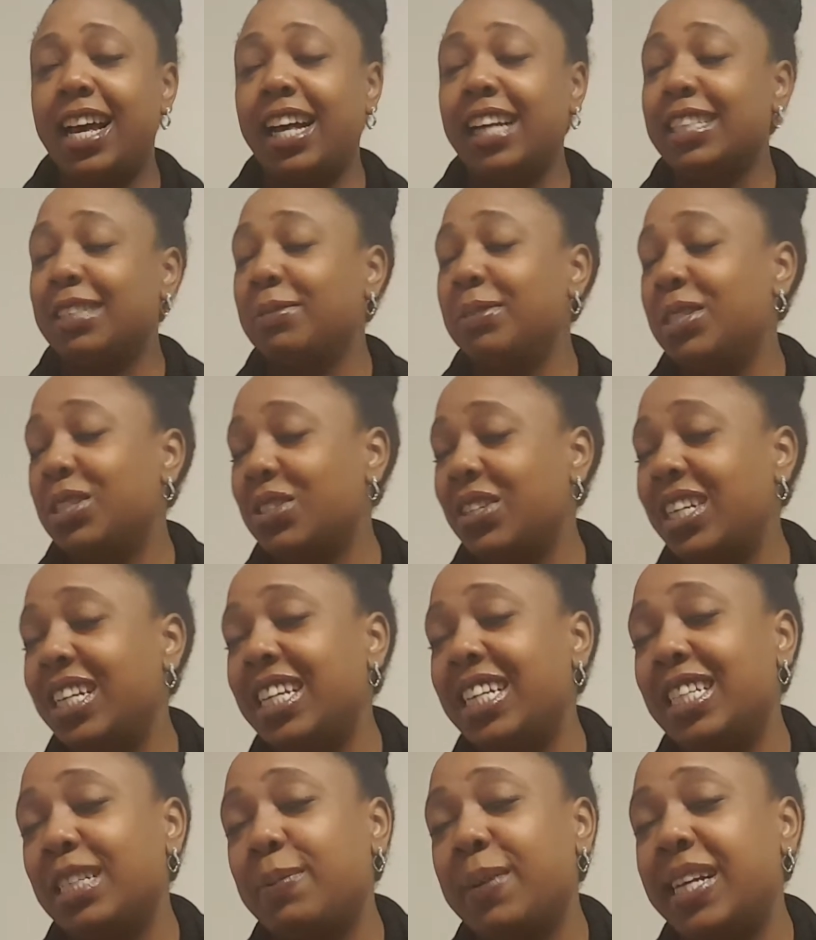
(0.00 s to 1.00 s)
That's what Drita
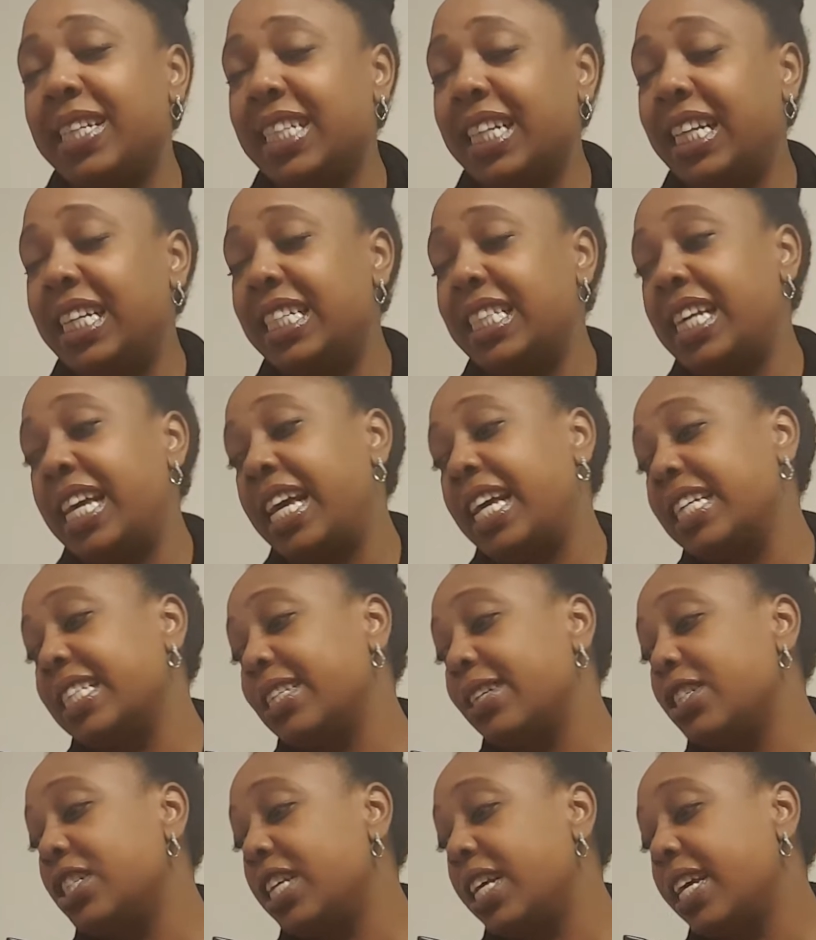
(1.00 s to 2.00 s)
is basically saying.
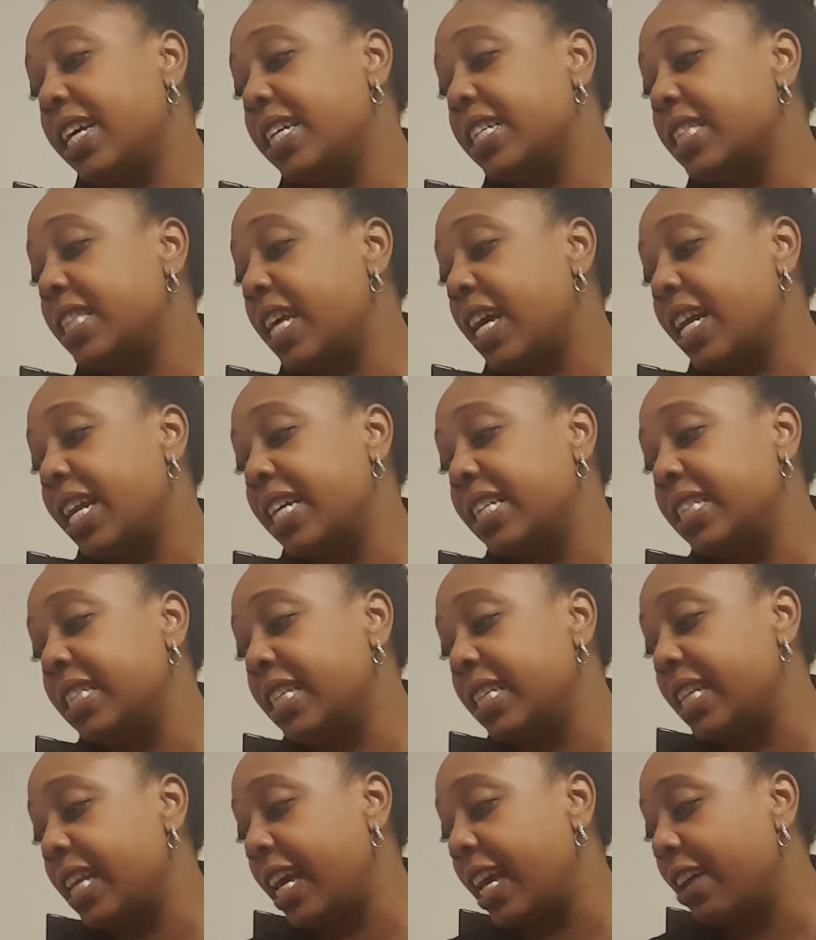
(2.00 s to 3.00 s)
So she gets there, they
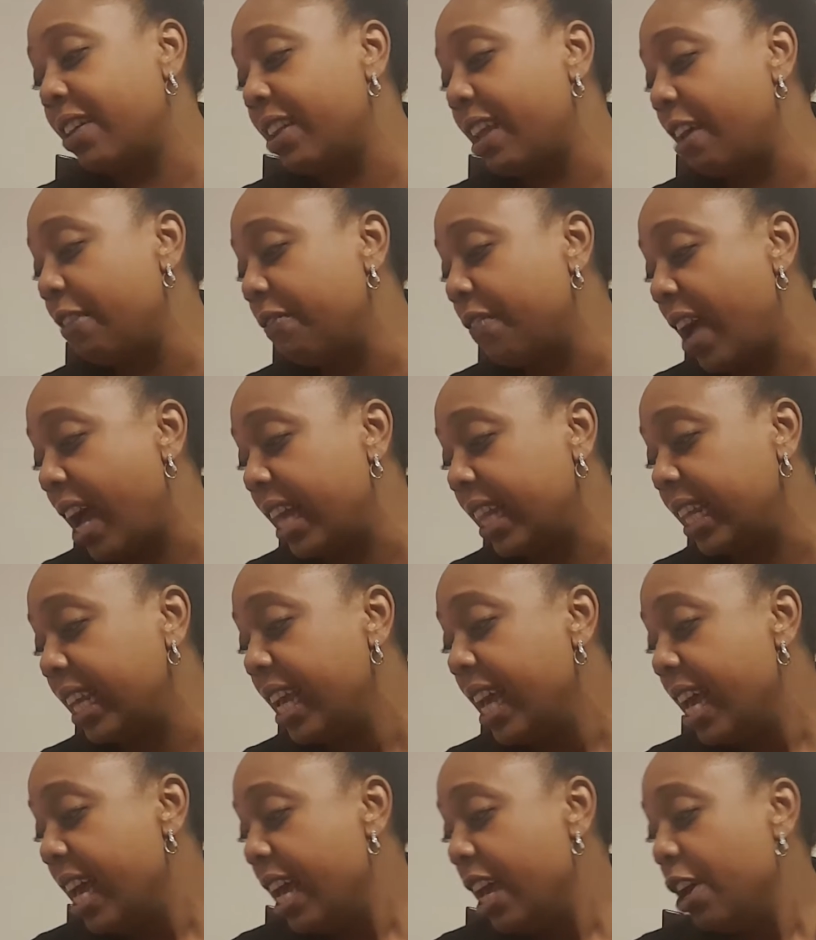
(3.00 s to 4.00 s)
sit down, they
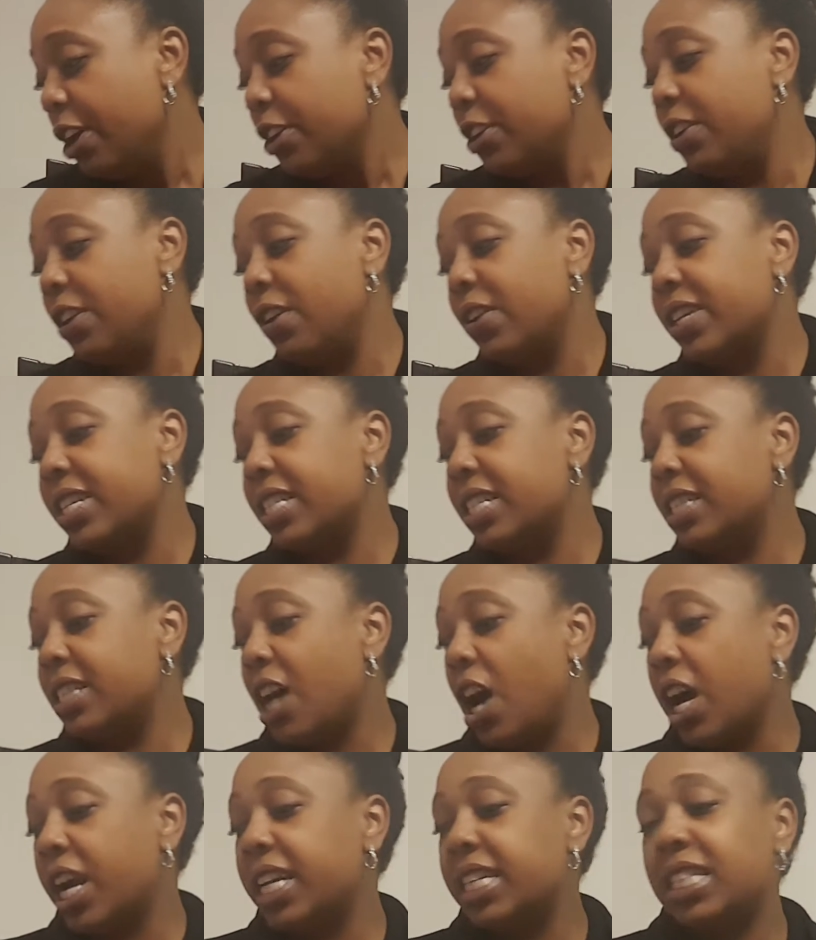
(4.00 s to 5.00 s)
finally, get to
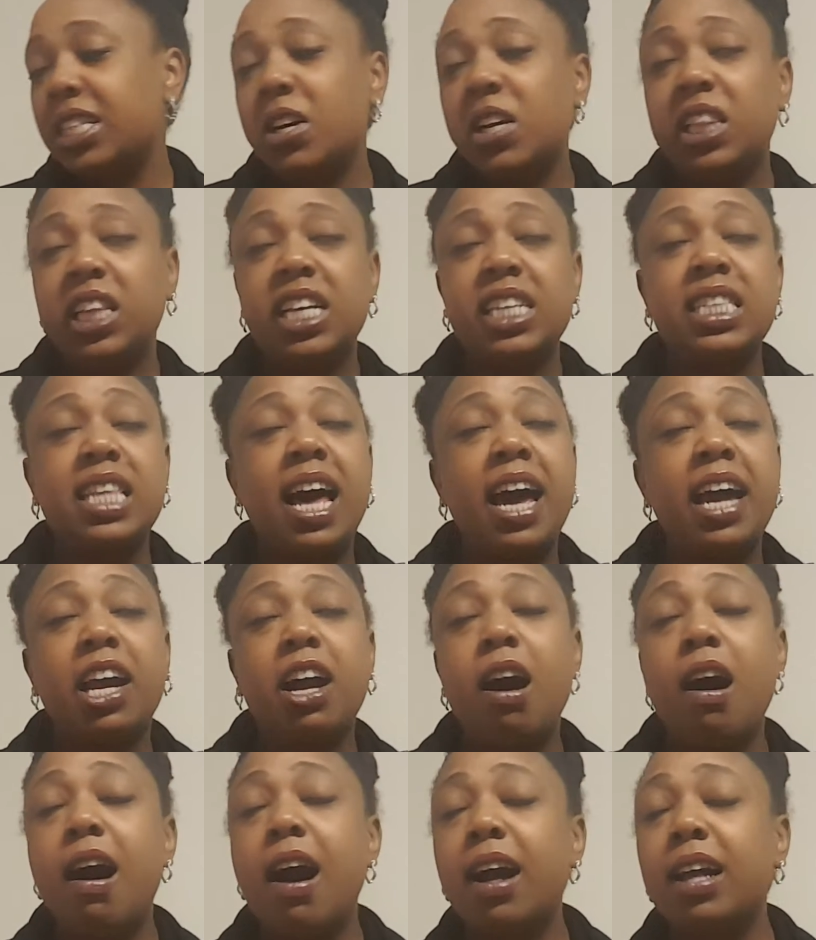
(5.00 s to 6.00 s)
talking. So it looks
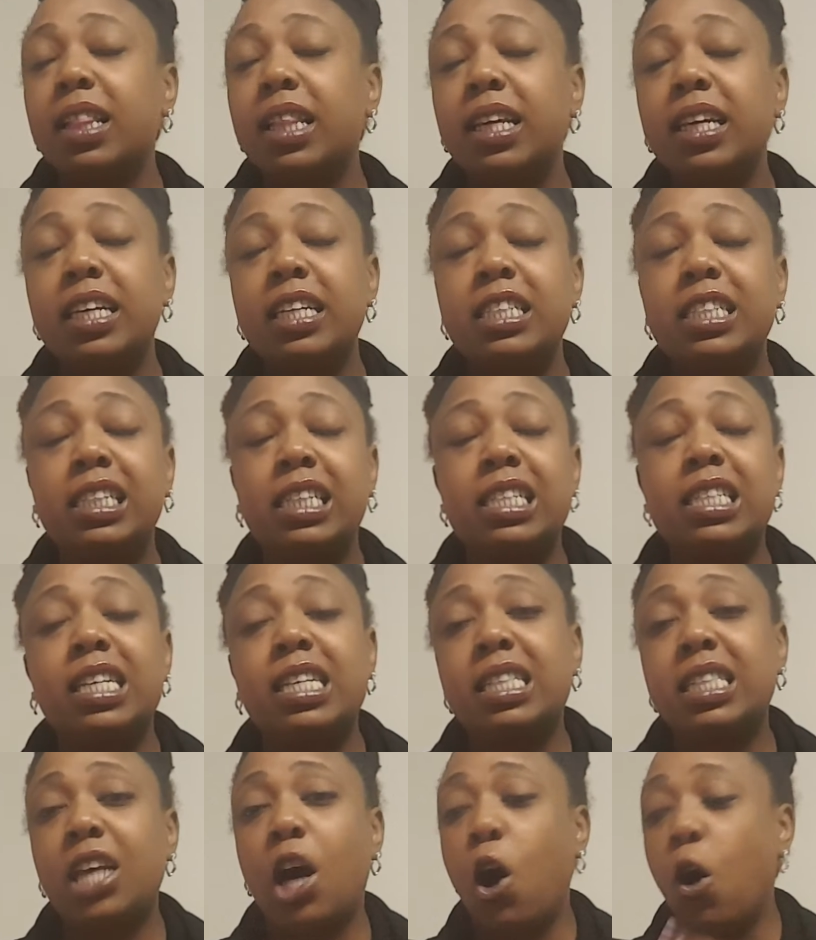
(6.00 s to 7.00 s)
like Carla, she
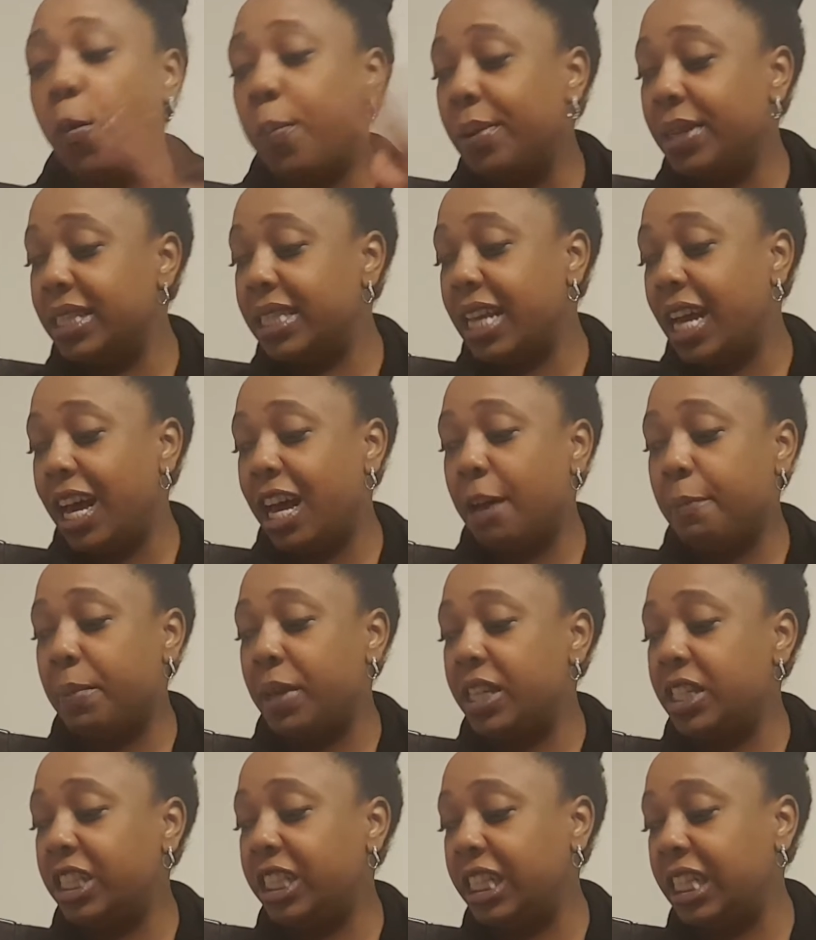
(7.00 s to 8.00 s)
just opens up
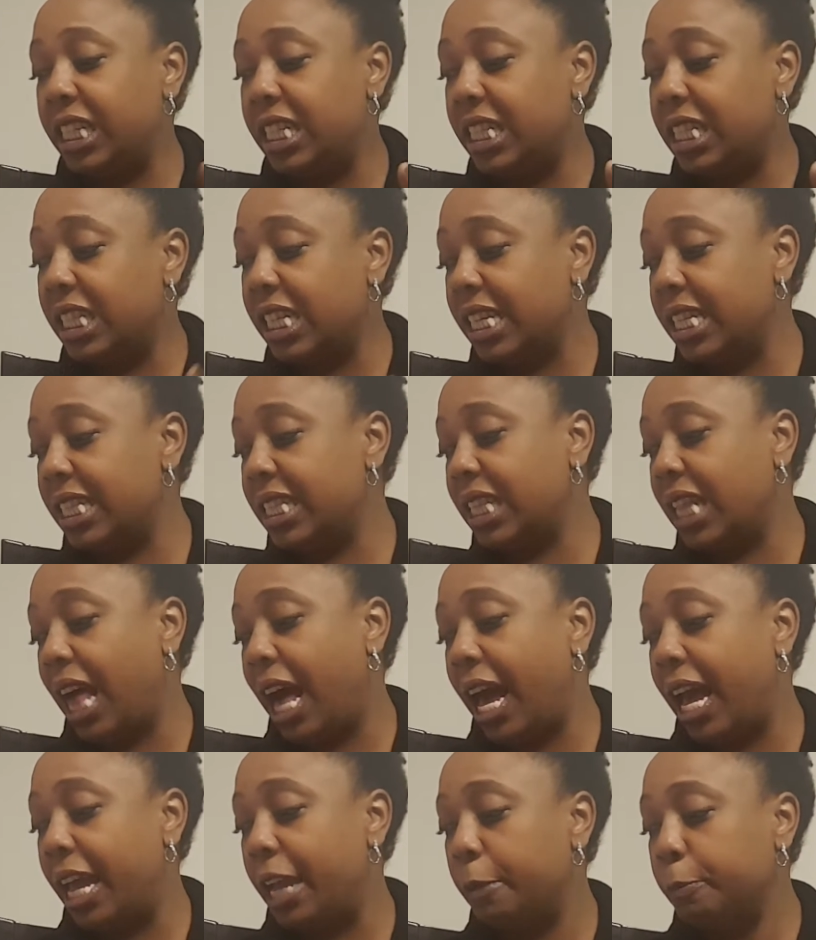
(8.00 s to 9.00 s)
and she's just
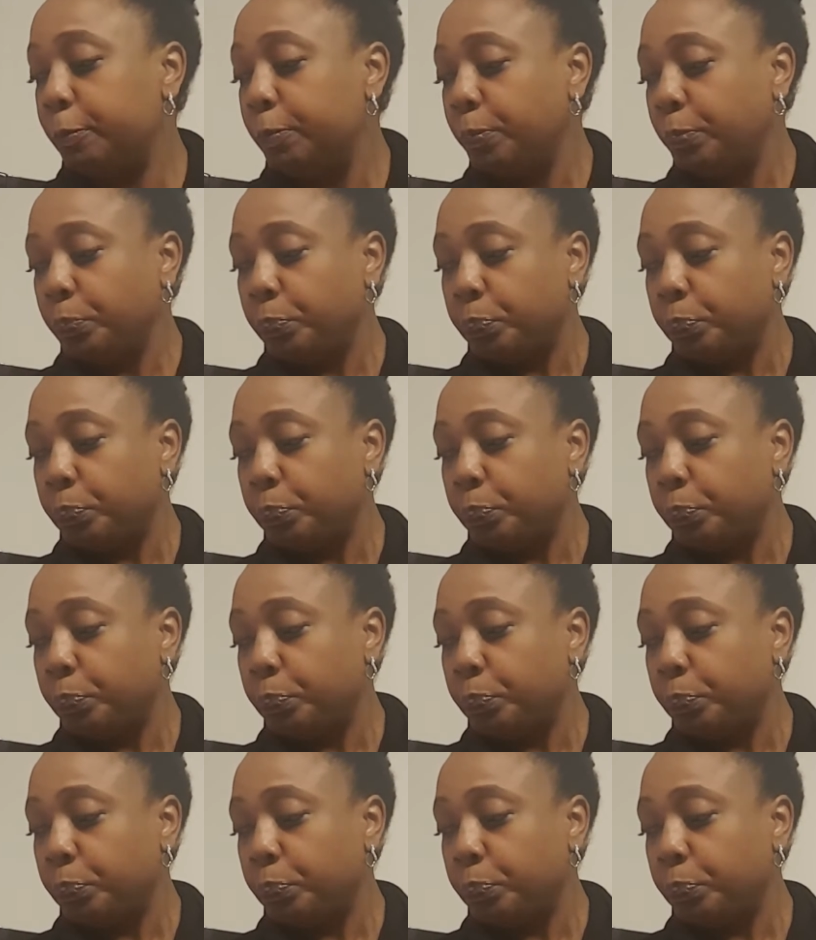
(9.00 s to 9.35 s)
like,